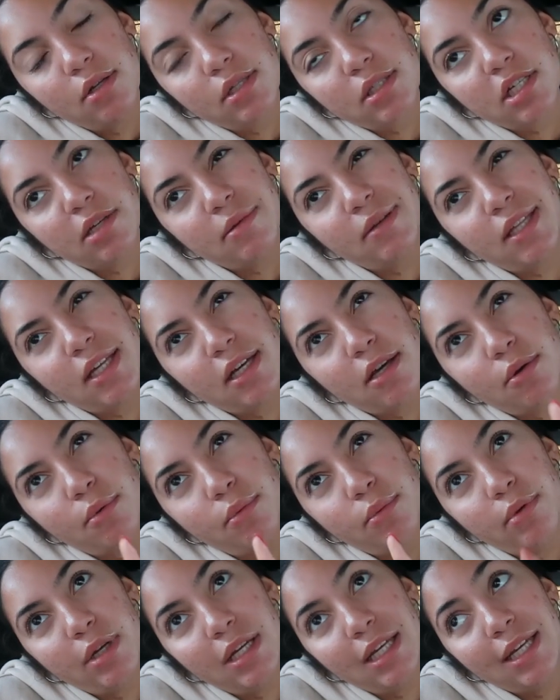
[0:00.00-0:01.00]
it's gonna be like a
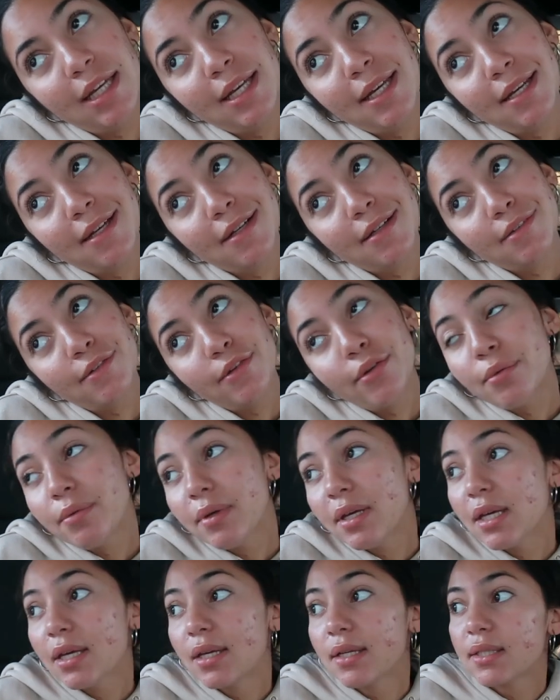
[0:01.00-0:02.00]
week two
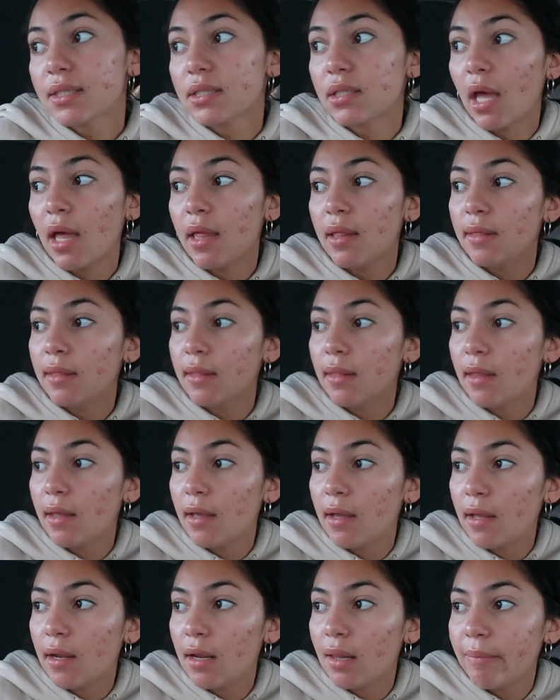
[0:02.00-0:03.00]
weeks and
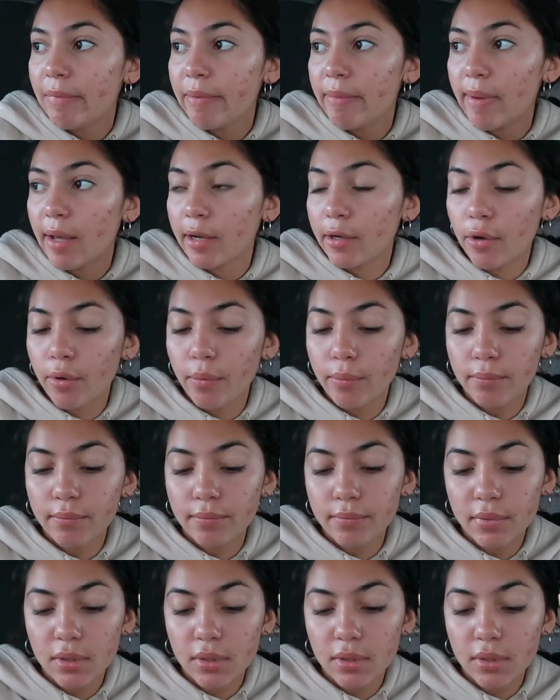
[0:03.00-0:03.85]
then I'll be back home.